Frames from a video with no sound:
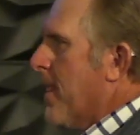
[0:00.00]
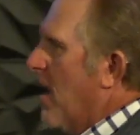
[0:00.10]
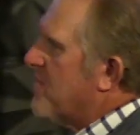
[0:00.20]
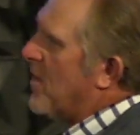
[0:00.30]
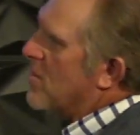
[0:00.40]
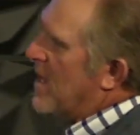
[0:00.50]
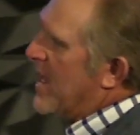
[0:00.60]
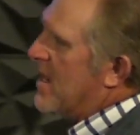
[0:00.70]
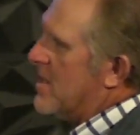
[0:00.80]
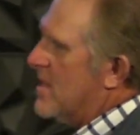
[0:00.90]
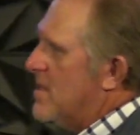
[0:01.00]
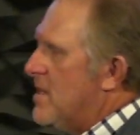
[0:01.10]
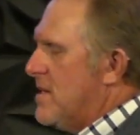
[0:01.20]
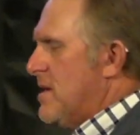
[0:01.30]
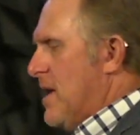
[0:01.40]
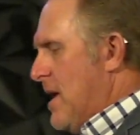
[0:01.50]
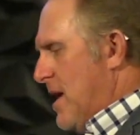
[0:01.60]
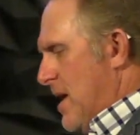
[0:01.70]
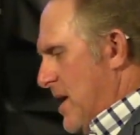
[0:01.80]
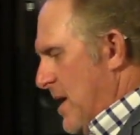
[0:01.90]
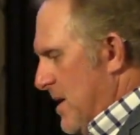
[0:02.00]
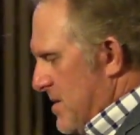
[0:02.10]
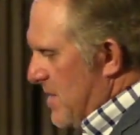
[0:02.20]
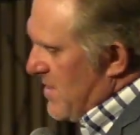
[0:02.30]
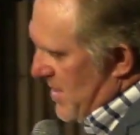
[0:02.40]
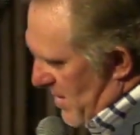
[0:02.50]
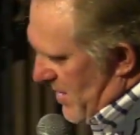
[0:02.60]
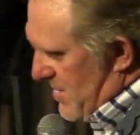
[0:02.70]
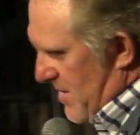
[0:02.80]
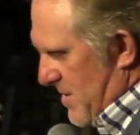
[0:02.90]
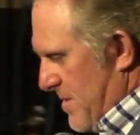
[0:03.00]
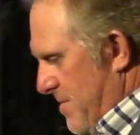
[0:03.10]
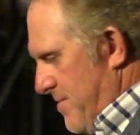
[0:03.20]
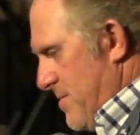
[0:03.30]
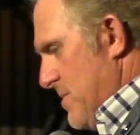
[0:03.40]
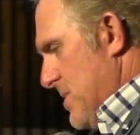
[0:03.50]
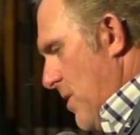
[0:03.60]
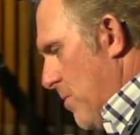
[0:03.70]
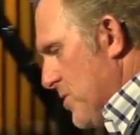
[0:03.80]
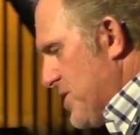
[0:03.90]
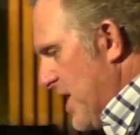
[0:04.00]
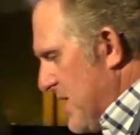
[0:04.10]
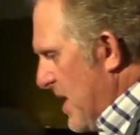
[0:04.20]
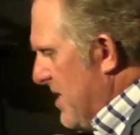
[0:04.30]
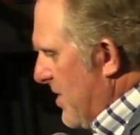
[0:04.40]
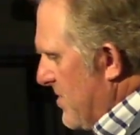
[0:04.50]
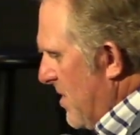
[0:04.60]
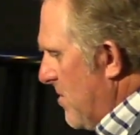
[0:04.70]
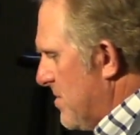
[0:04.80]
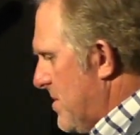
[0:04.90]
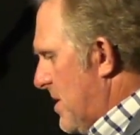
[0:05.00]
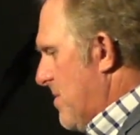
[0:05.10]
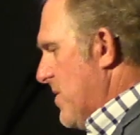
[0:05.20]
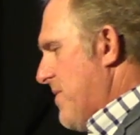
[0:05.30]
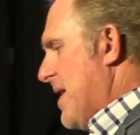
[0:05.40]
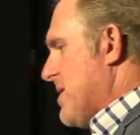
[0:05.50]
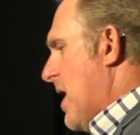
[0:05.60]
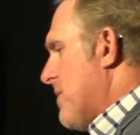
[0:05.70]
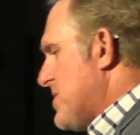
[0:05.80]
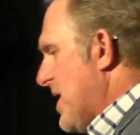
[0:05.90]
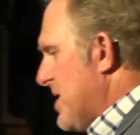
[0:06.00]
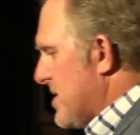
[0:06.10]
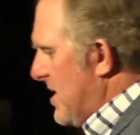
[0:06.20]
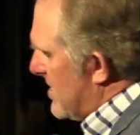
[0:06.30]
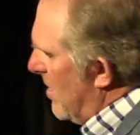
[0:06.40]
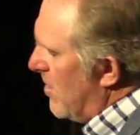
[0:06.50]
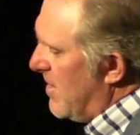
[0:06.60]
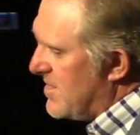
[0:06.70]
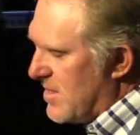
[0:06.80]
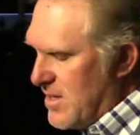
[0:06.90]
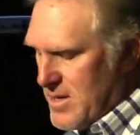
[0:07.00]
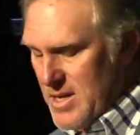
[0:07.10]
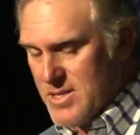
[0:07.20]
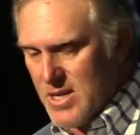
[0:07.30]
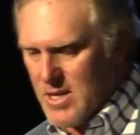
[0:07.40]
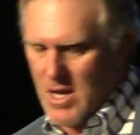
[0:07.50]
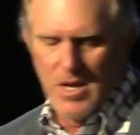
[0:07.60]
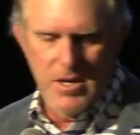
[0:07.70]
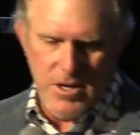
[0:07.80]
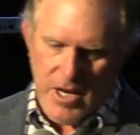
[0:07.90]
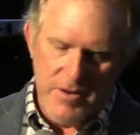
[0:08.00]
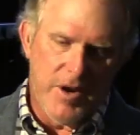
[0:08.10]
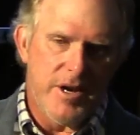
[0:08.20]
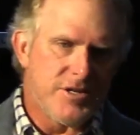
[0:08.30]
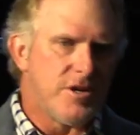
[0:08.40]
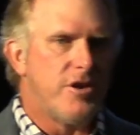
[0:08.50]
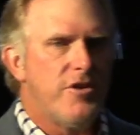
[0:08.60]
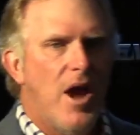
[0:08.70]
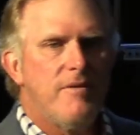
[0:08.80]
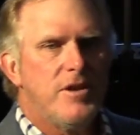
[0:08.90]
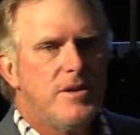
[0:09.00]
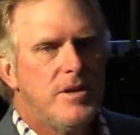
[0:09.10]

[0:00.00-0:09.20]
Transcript: I've told Lincoln, he's, you know, he's almost 16 years old, and we've had conversations. I told him, I said, look, I said, you're getting ready to start driving.